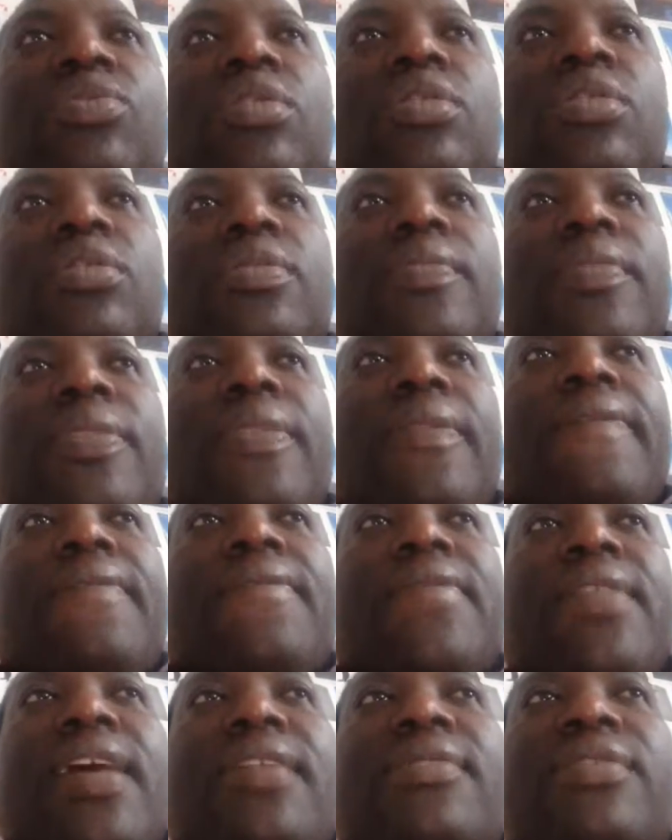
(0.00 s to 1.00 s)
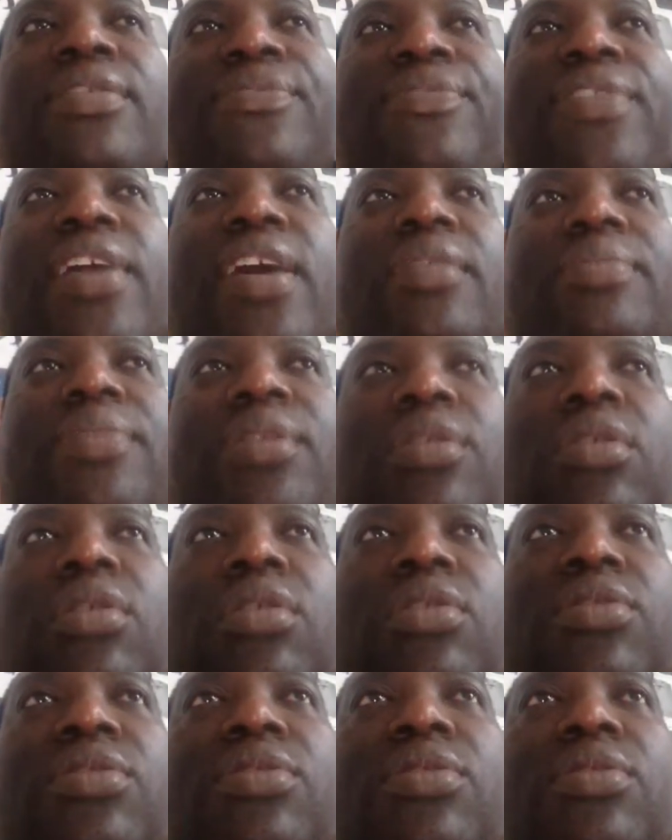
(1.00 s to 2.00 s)
well as a fan,
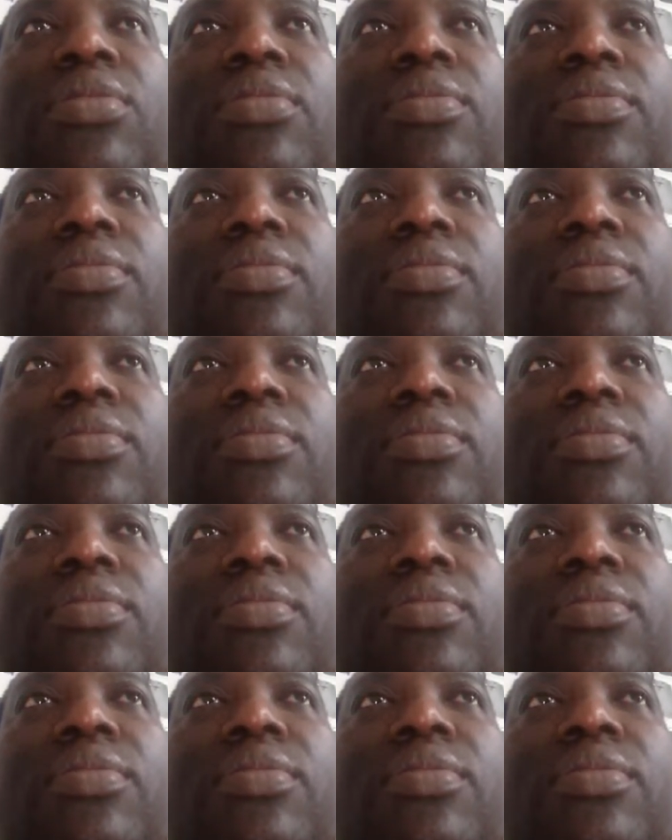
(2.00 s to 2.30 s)
because